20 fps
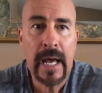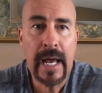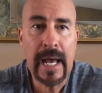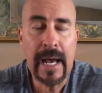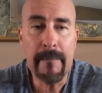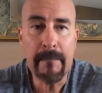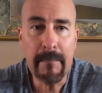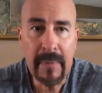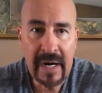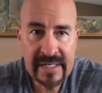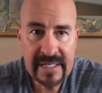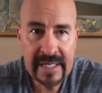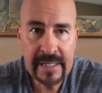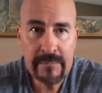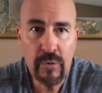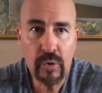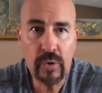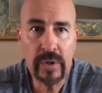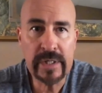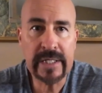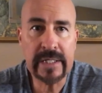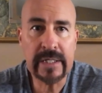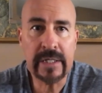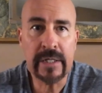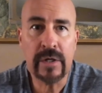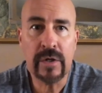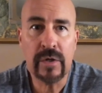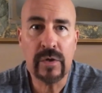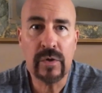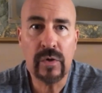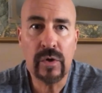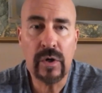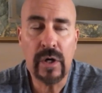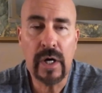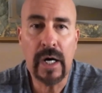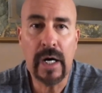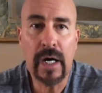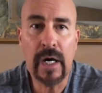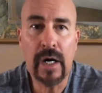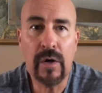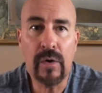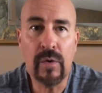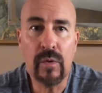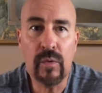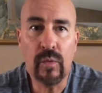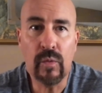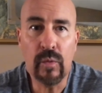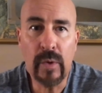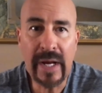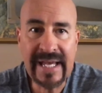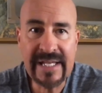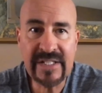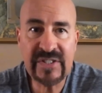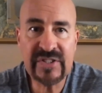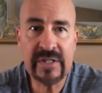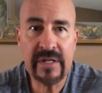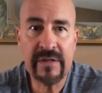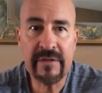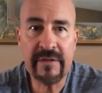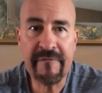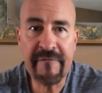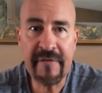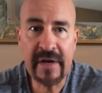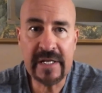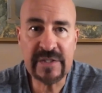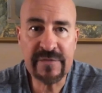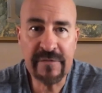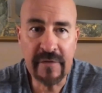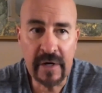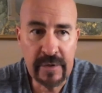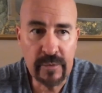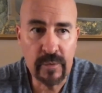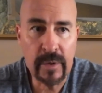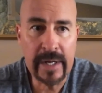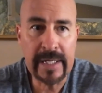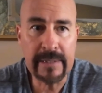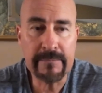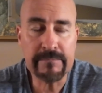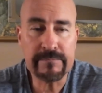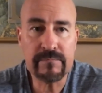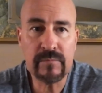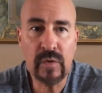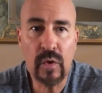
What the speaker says: and Monday morning, raise the Fed's fund rate